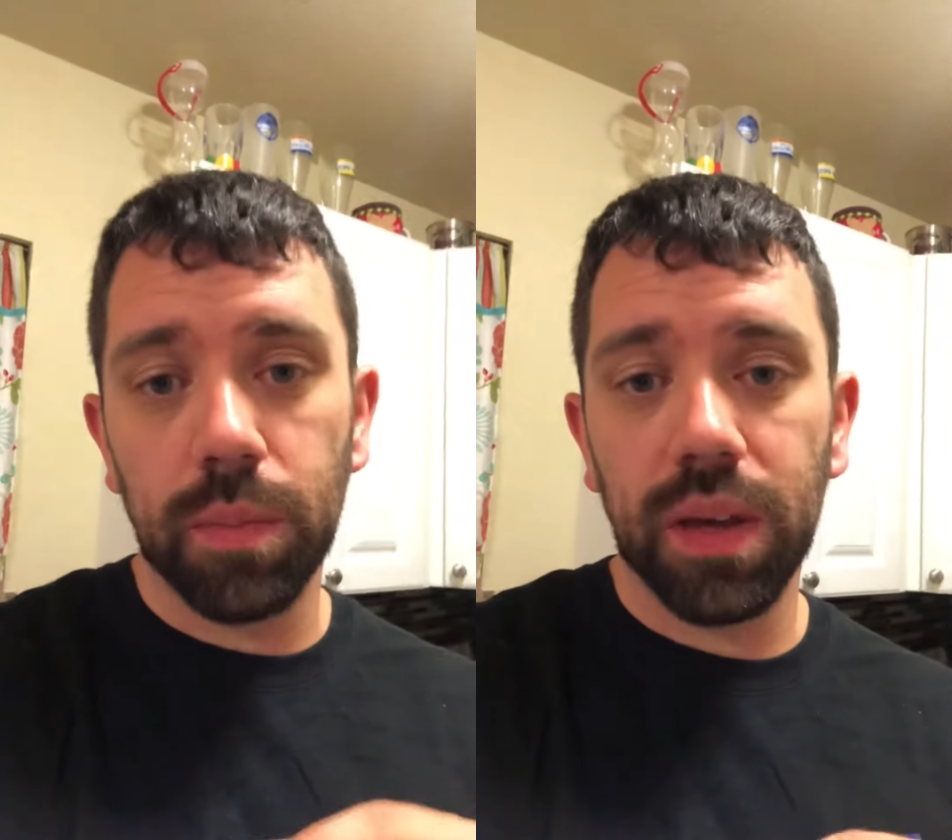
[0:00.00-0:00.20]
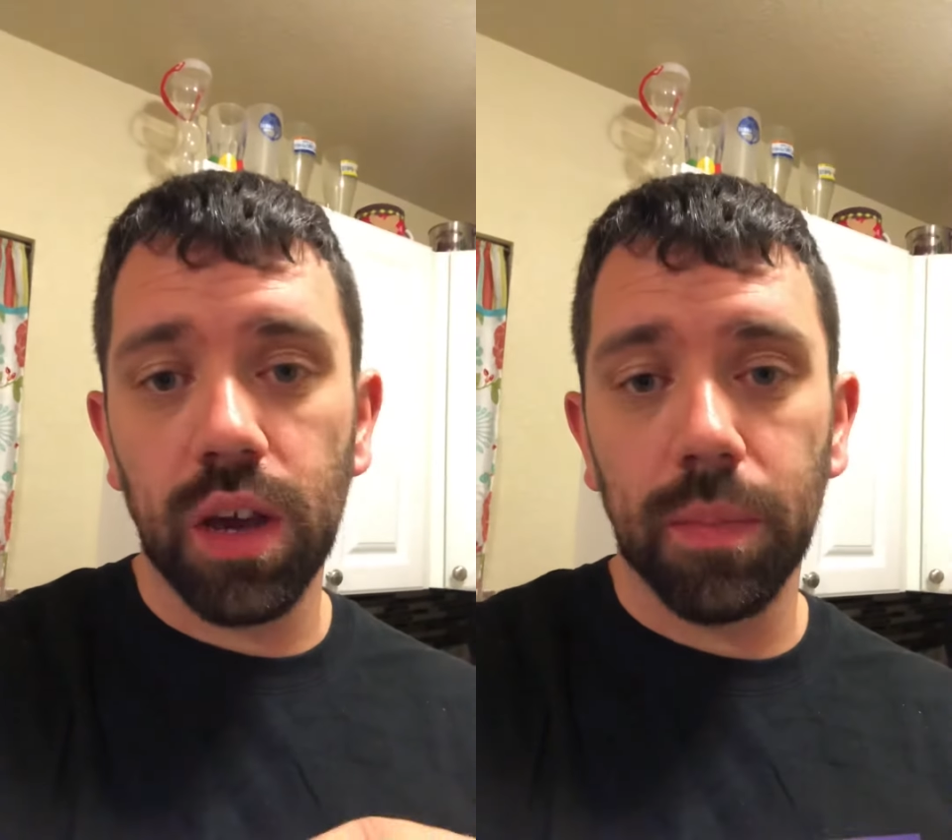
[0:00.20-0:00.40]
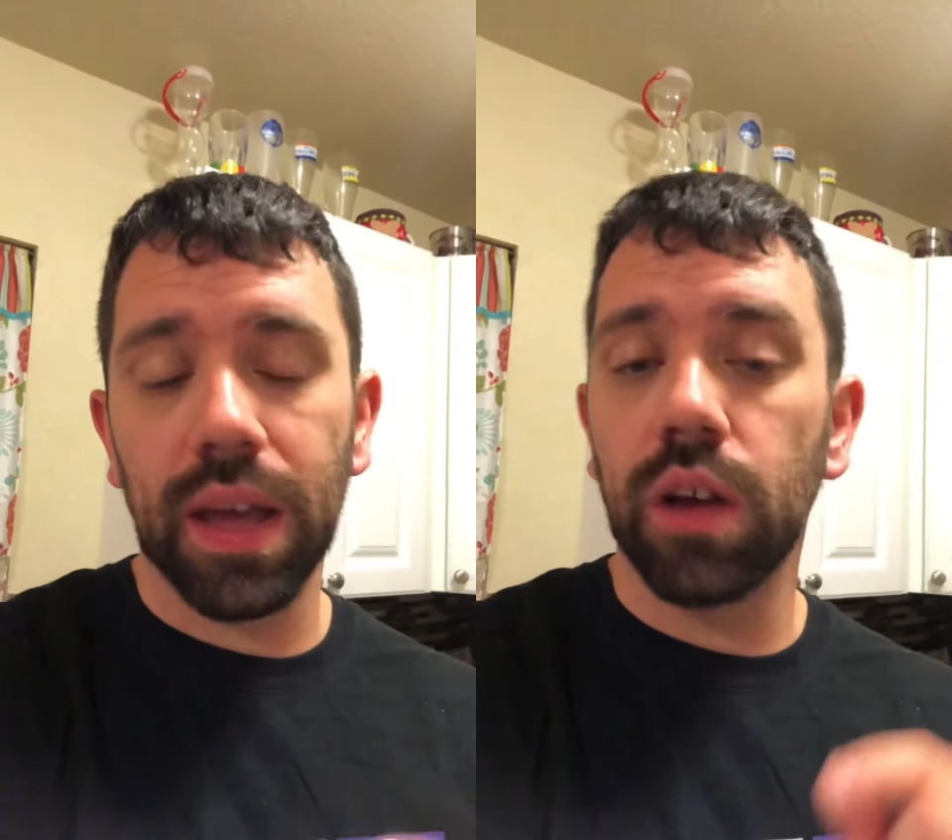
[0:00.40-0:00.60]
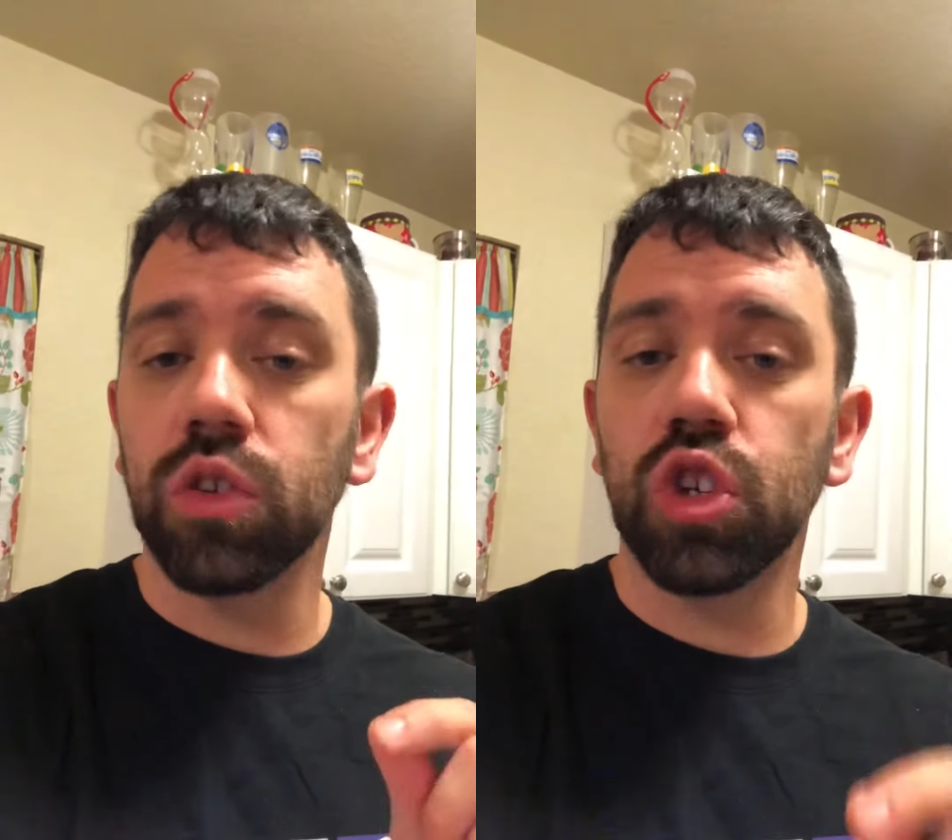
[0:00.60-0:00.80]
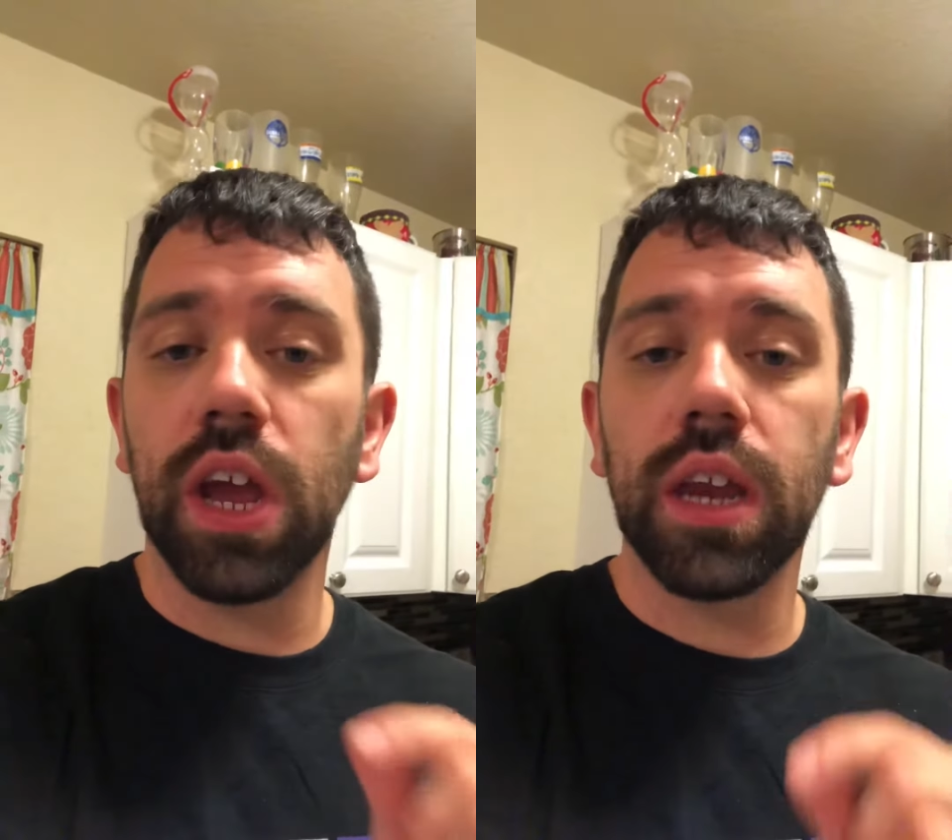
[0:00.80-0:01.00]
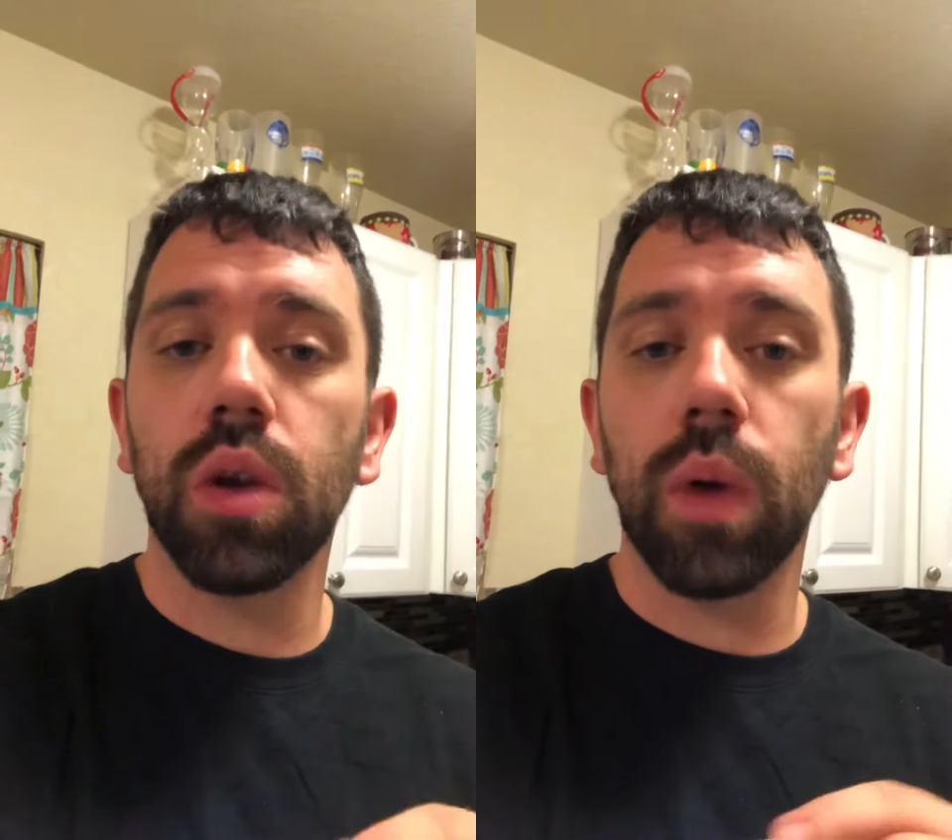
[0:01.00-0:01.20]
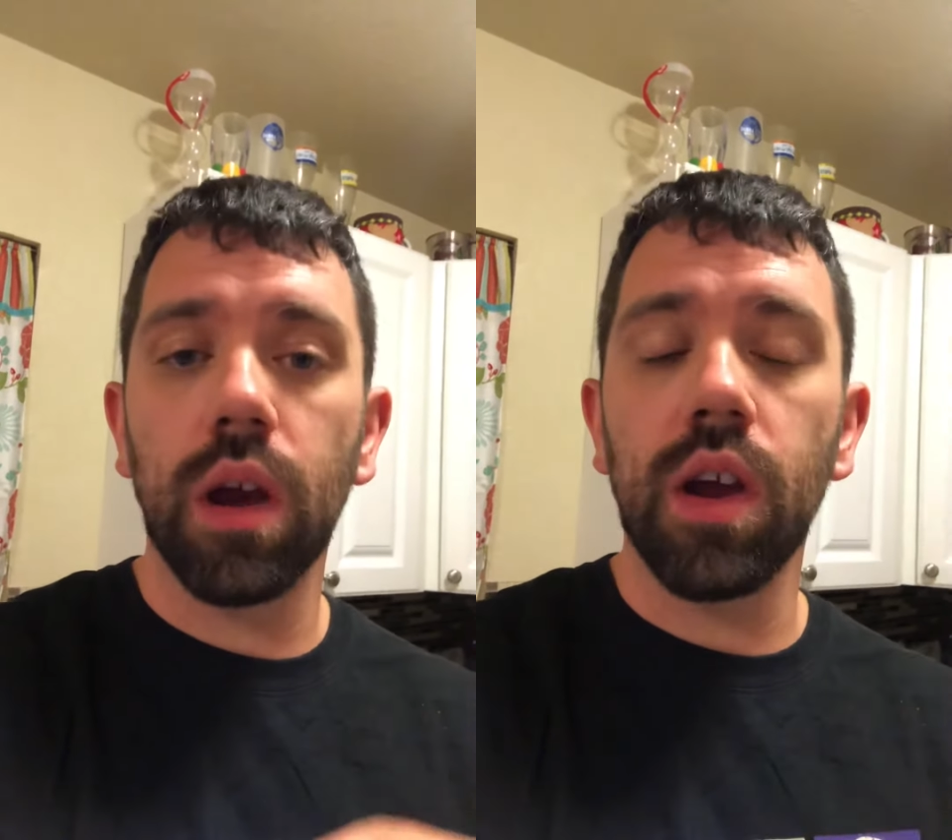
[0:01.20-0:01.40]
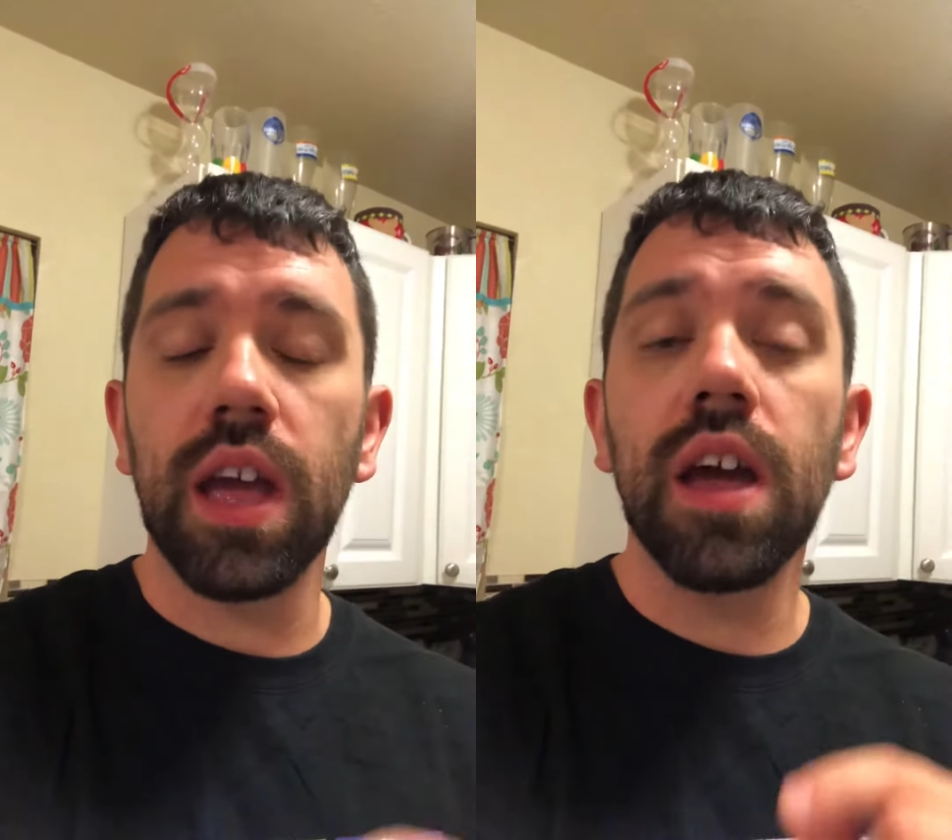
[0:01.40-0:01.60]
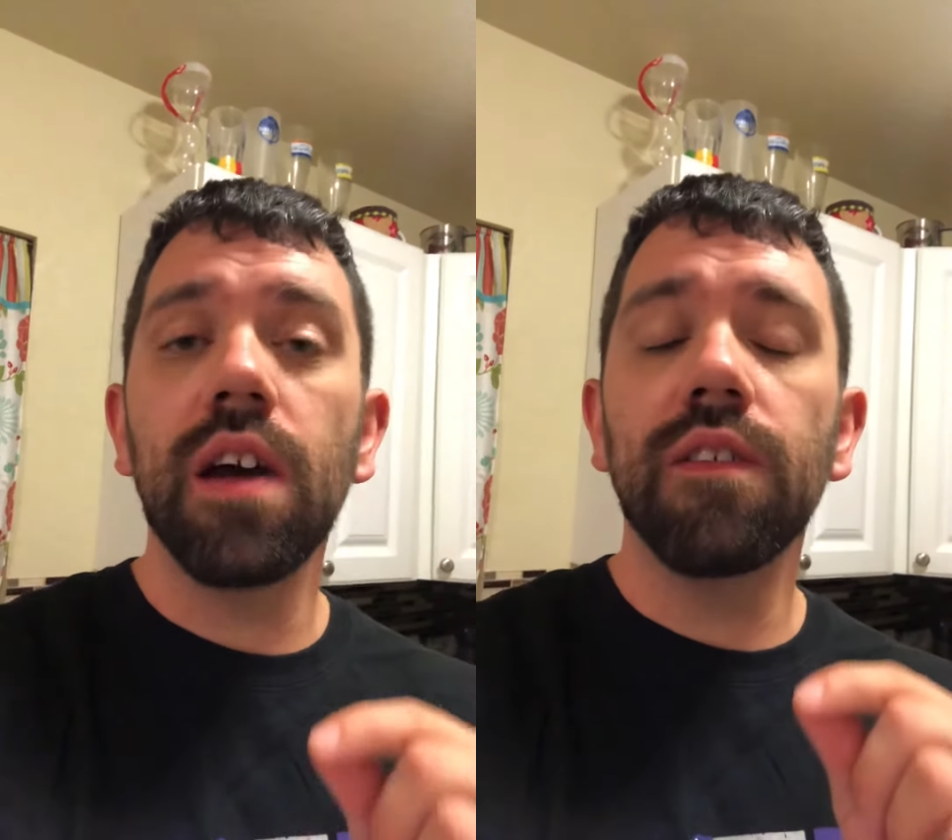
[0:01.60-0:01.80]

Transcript: be coming out January